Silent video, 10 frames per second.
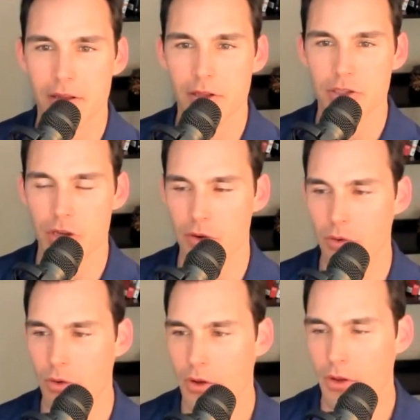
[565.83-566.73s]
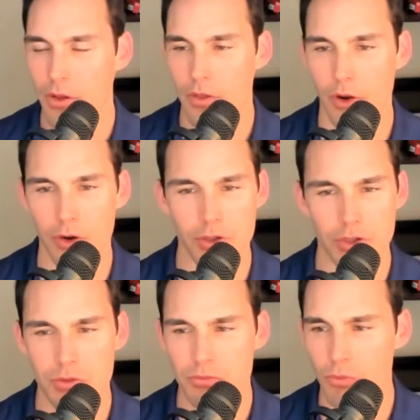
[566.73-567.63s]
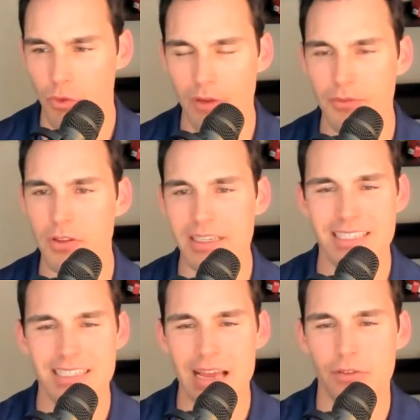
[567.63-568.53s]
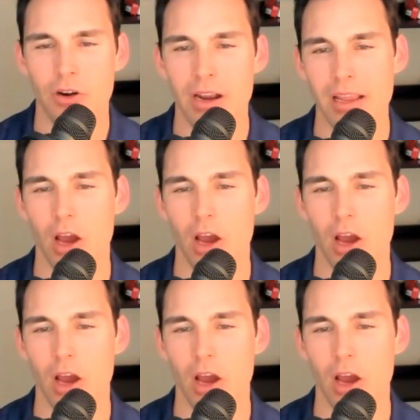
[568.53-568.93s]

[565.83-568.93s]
So there's roughly $700,000 or